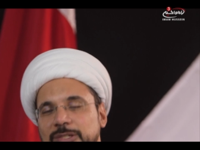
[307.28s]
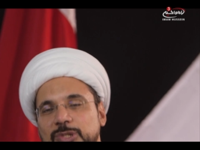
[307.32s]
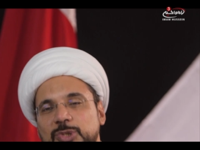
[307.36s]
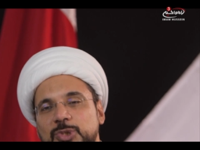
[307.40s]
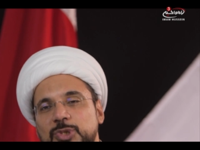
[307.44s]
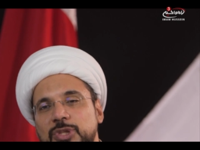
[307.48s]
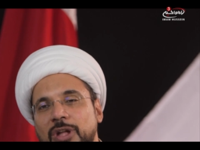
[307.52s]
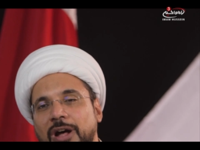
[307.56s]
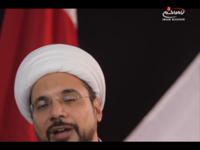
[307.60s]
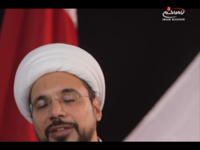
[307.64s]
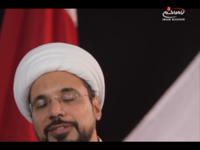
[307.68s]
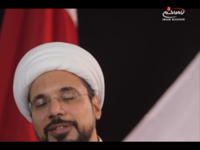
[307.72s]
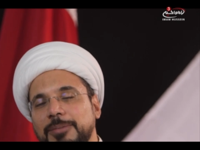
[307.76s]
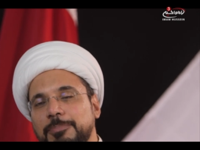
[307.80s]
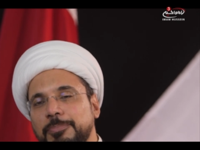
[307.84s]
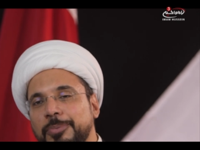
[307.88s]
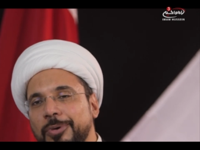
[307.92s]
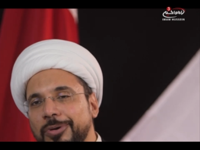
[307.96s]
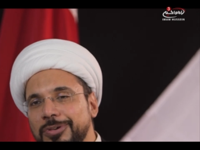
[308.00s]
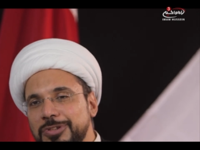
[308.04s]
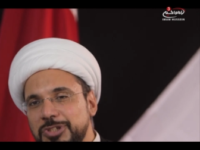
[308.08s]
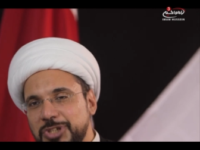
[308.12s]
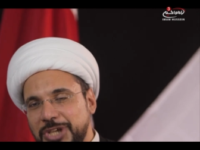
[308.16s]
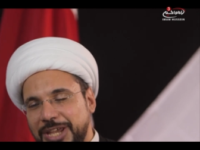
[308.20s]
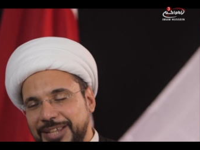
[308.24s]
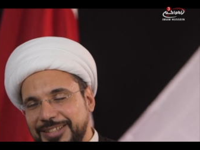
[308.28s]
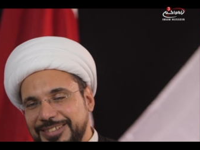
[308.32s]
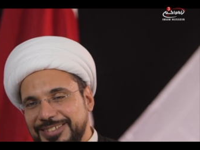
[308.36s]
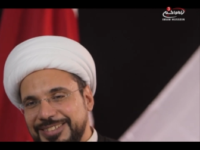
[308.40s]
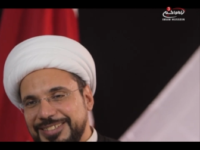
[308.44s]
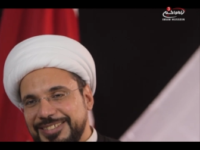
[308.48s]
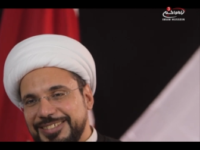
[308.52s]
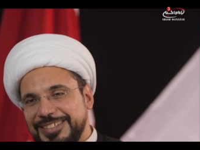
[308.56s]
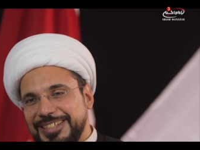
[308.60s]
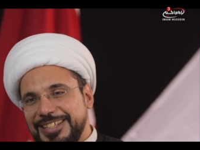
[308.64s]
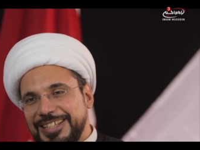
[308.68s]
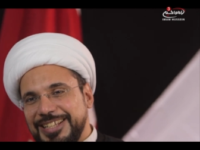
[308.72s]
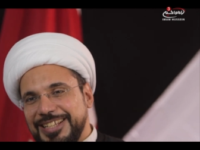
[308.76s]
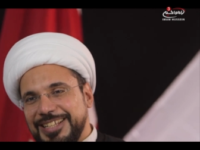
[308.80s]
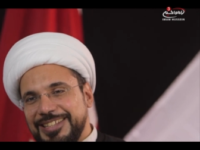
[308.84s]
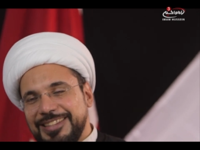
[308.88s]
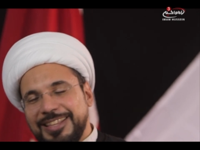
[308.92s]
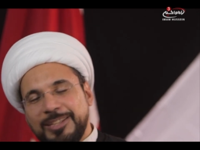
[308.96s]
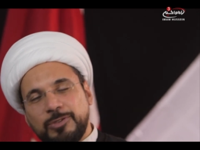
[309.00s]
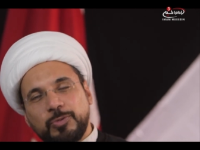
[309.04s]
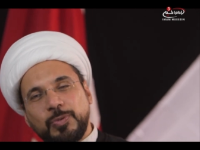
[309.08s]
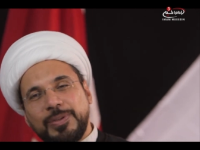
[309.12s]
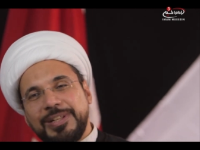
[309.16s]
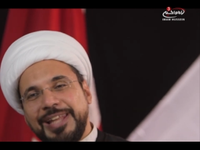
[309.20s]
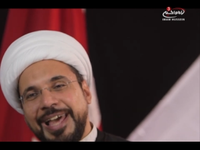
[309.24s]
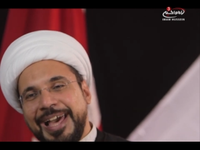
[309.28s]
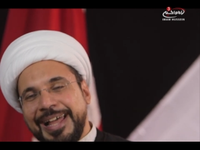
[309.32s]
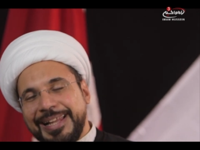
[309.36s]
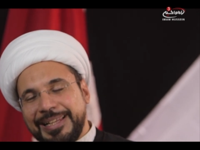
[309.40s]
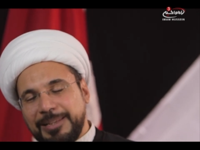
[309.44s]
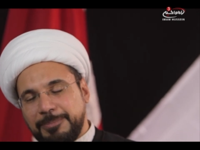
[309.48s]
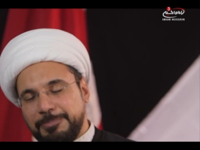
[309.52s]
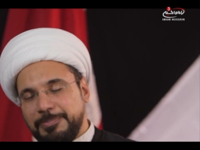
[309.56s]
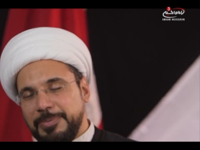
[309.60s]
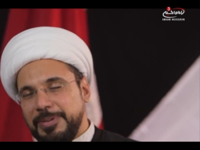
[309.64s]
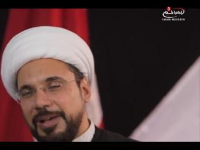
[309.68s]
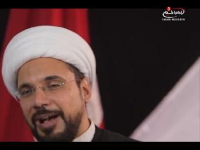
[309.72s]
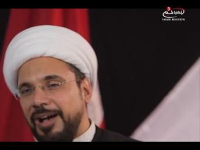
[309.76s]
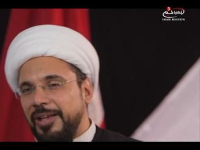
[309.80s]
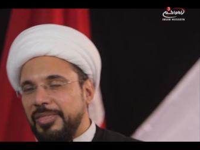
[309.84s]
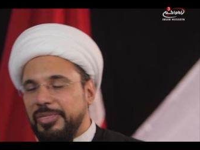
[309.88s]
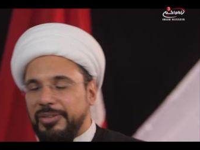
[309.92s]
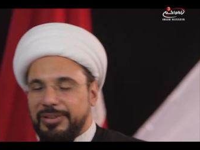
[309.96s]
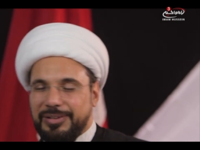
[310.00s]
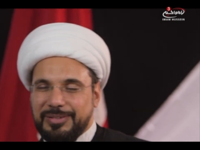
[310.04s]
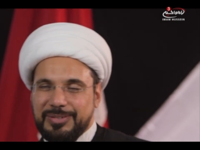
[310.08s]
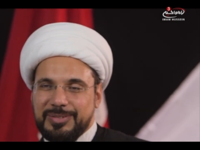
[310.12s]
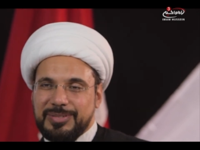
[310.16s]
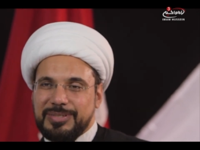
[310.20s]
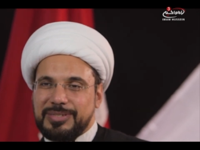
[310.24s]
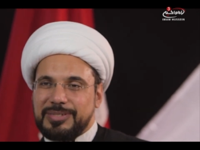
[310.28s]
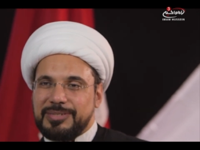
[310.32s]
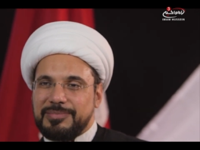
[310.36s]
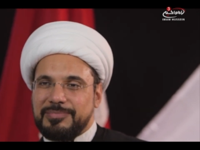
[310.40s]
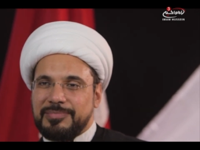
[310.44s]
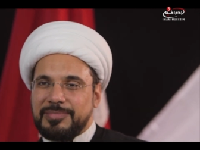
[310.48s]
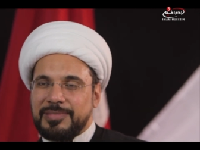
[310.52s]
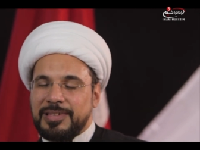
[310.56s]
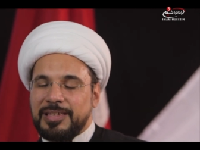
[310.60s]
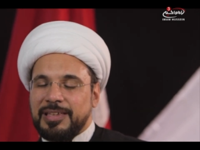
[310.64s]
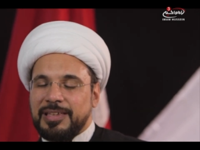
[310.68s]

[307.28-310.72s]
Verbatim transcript: and start a project that will help others